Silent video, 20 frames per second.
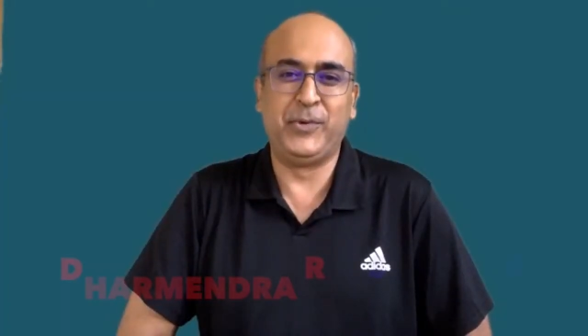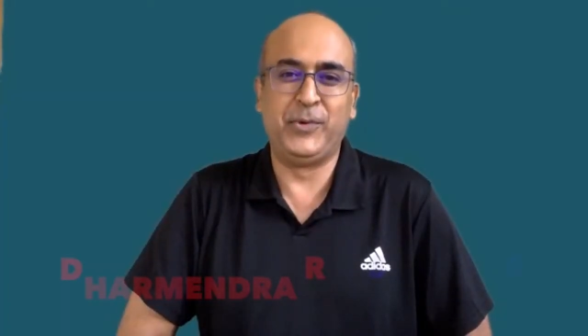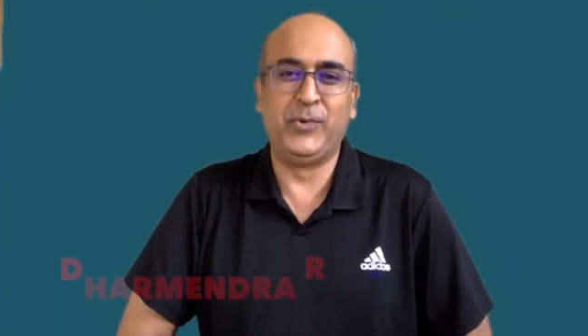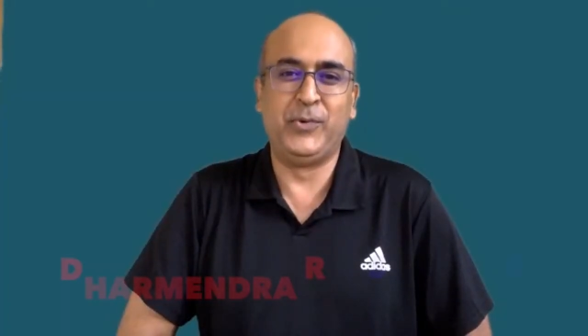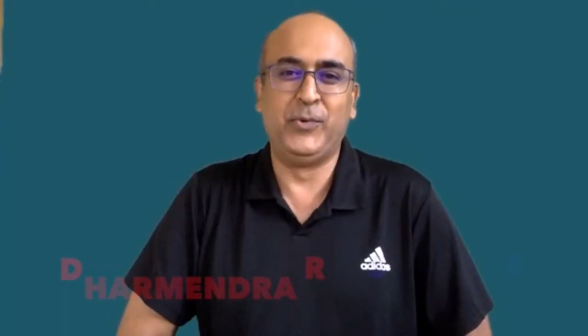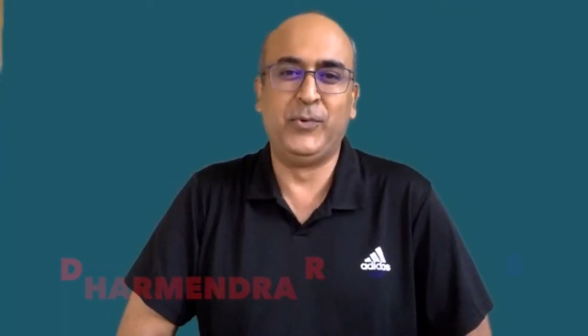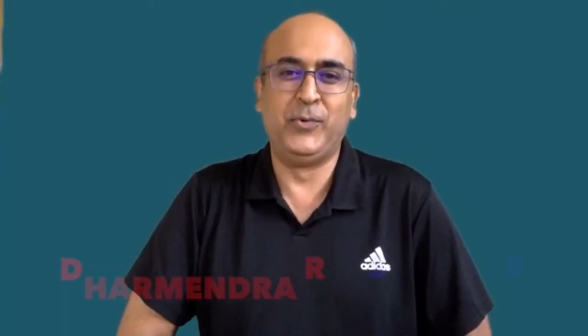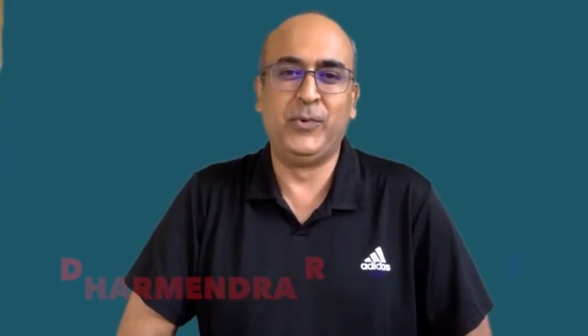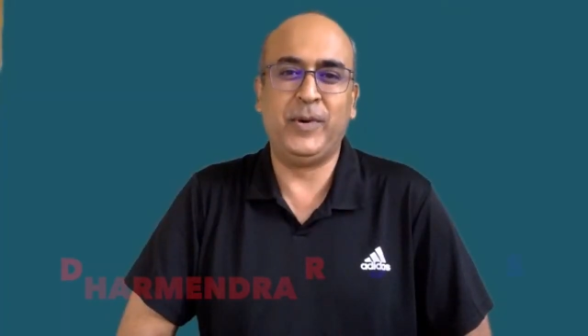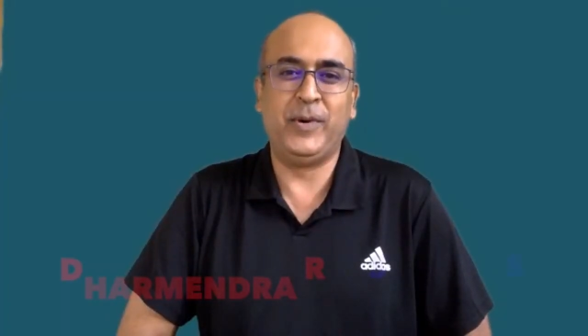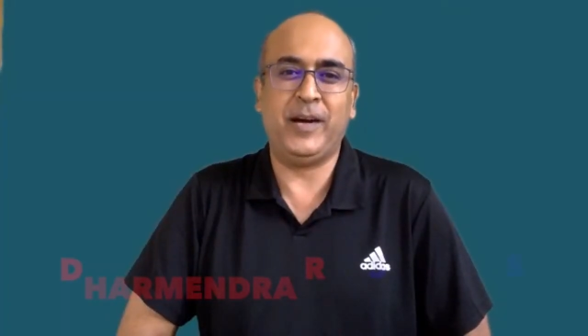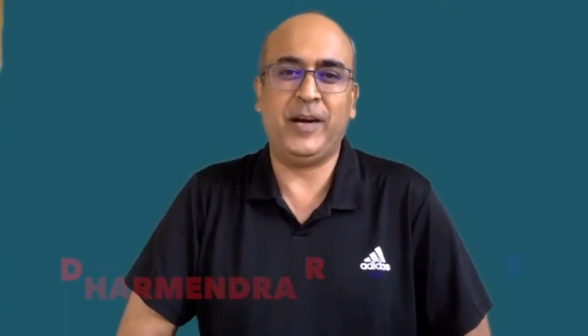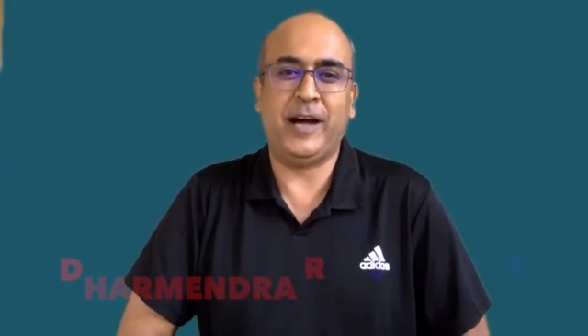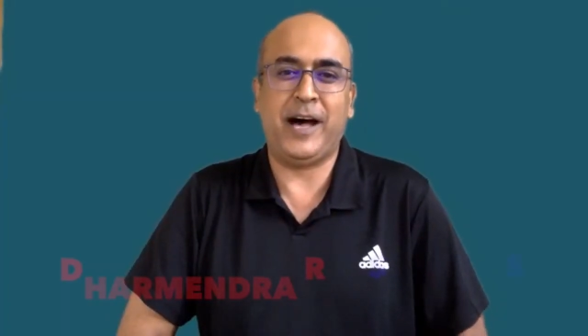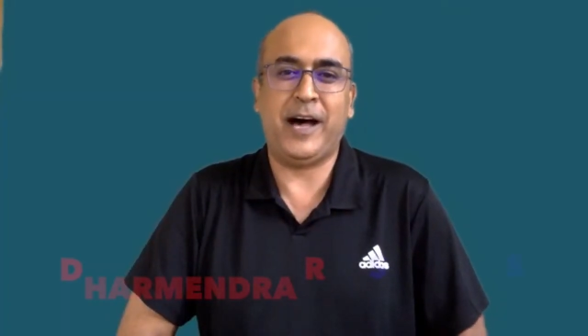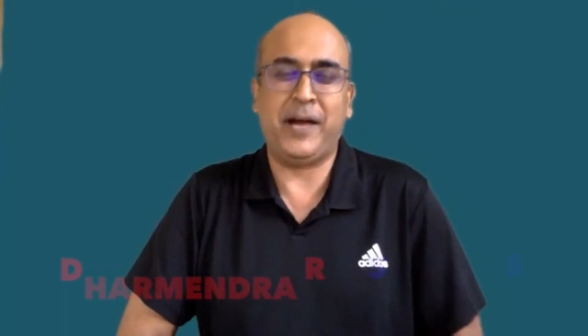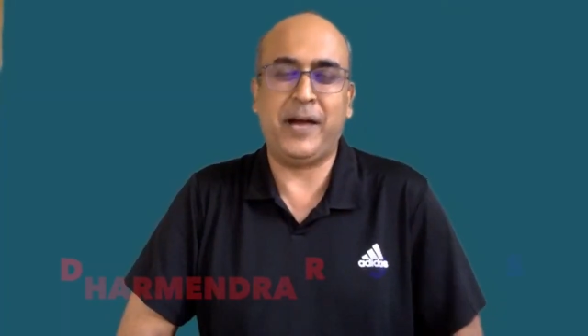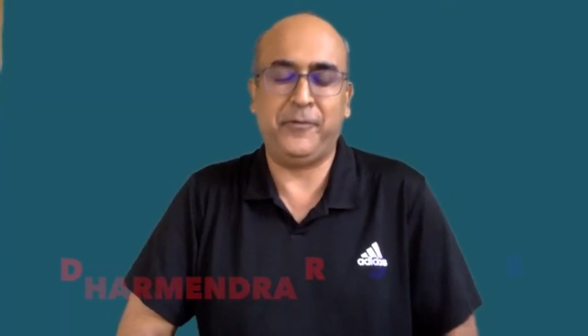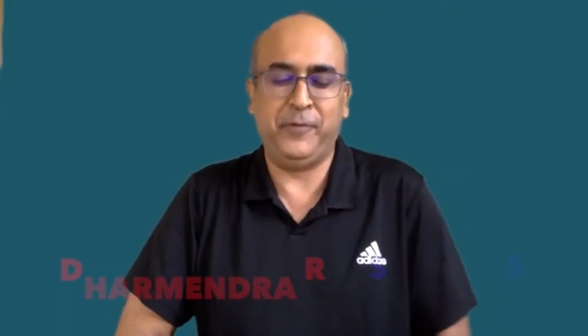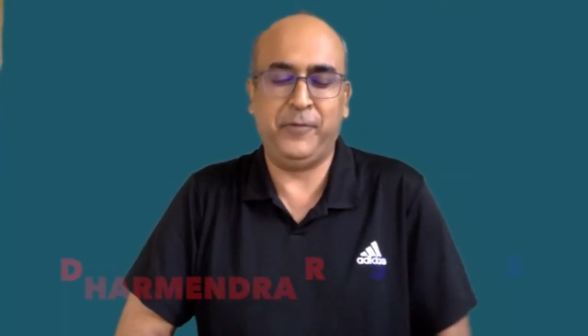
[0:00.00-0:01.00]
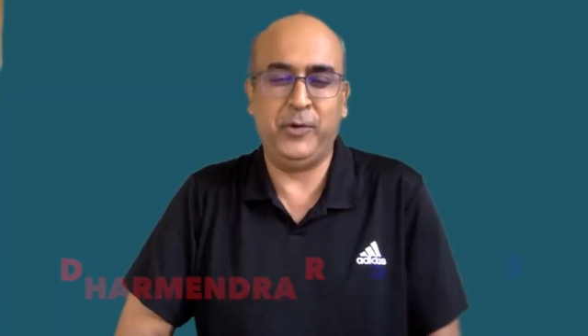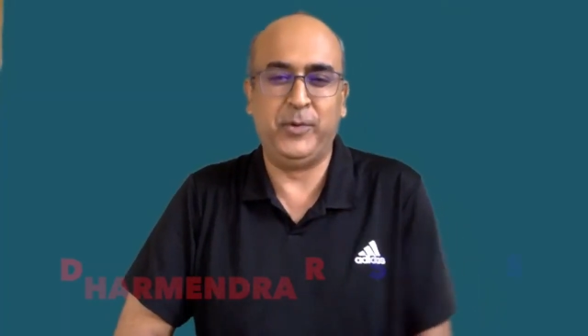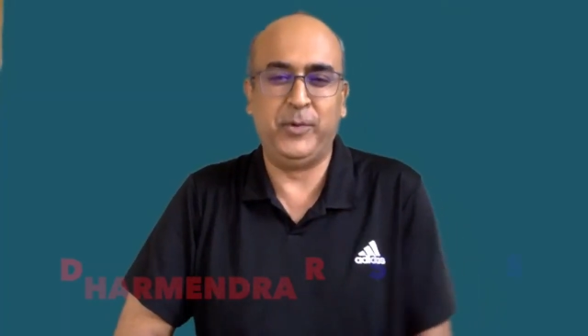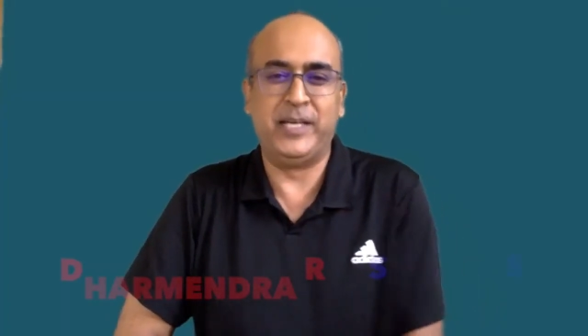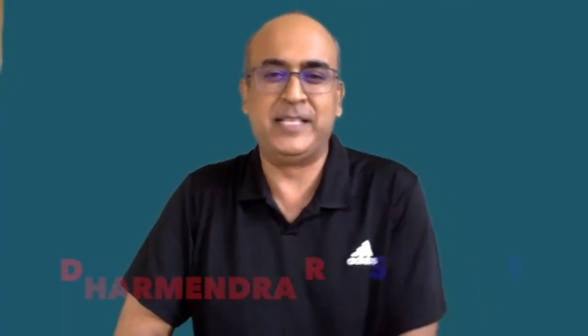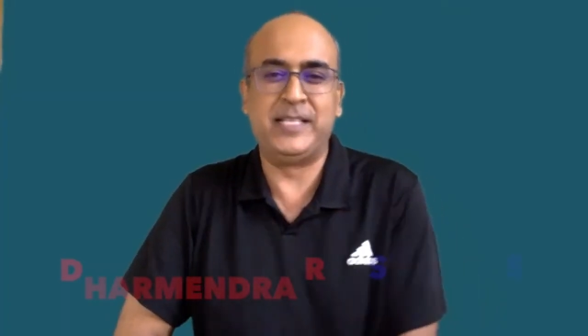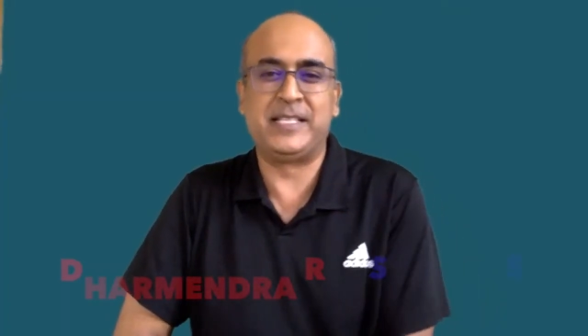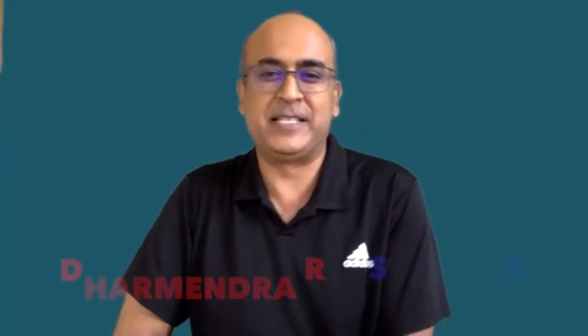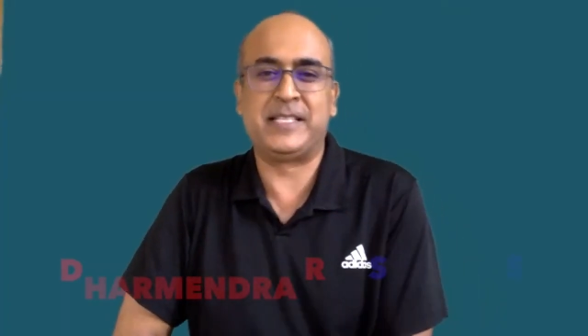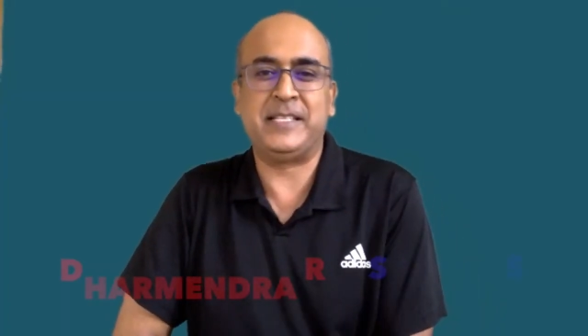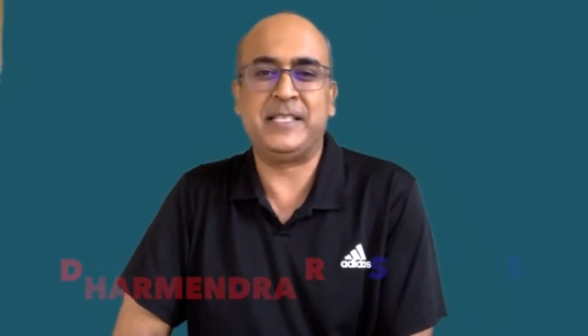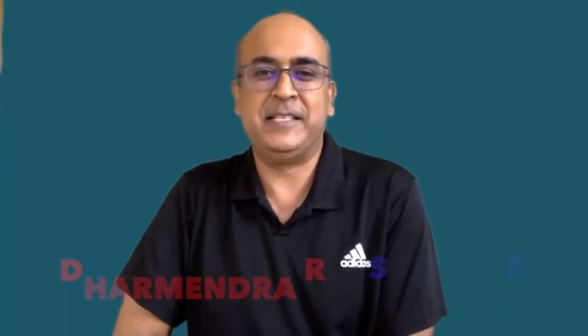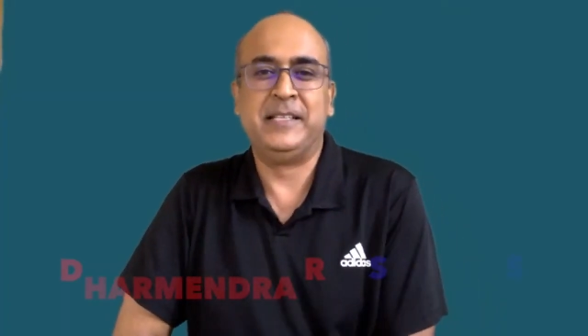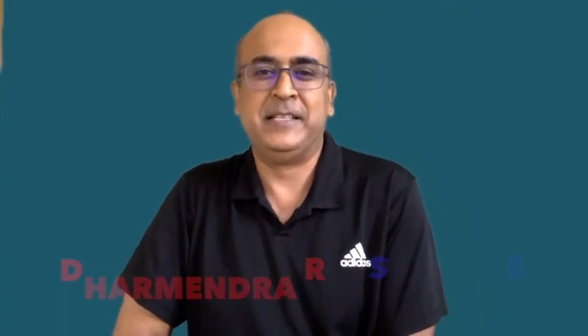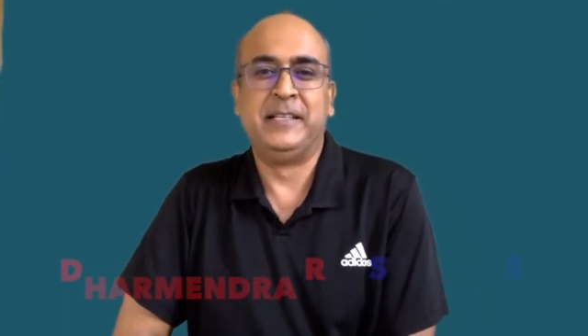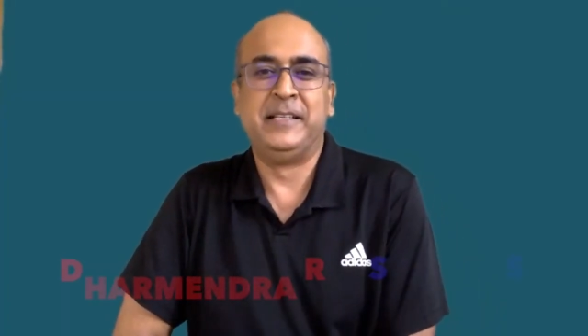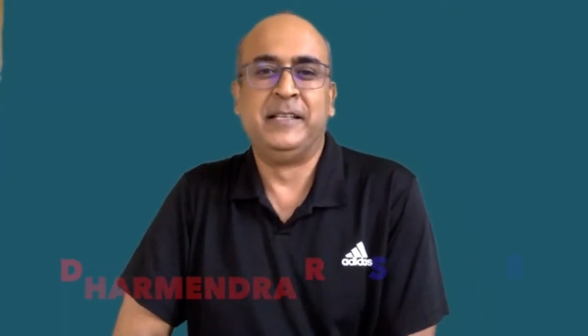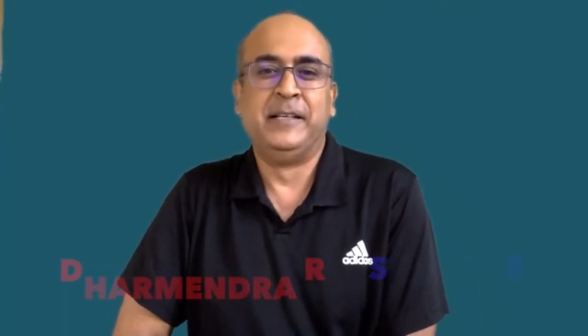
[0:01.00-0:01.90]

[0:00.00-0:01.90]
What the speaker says: to our viewers,